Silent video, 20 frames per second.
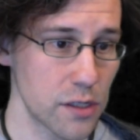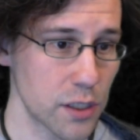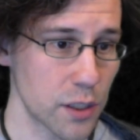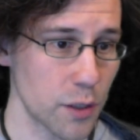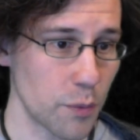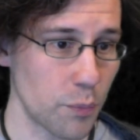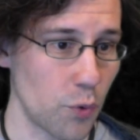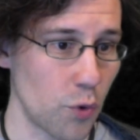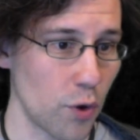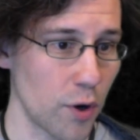
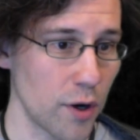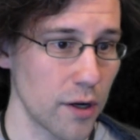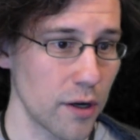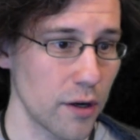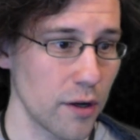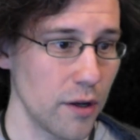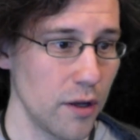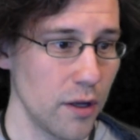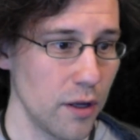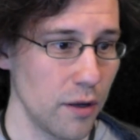
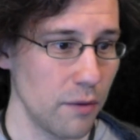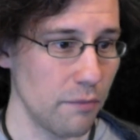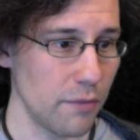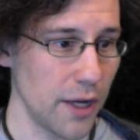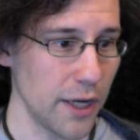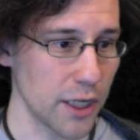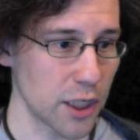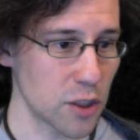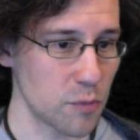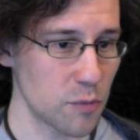support
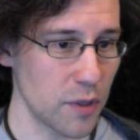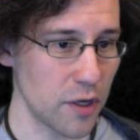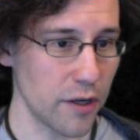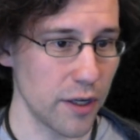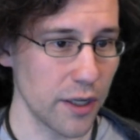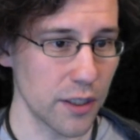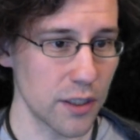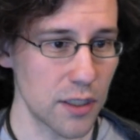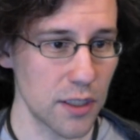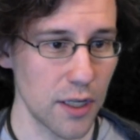my
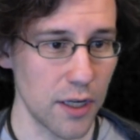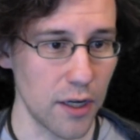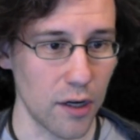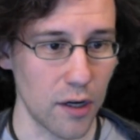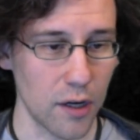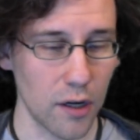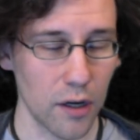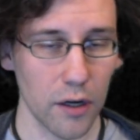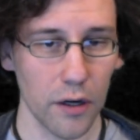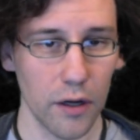experience
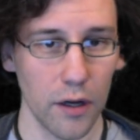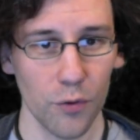here,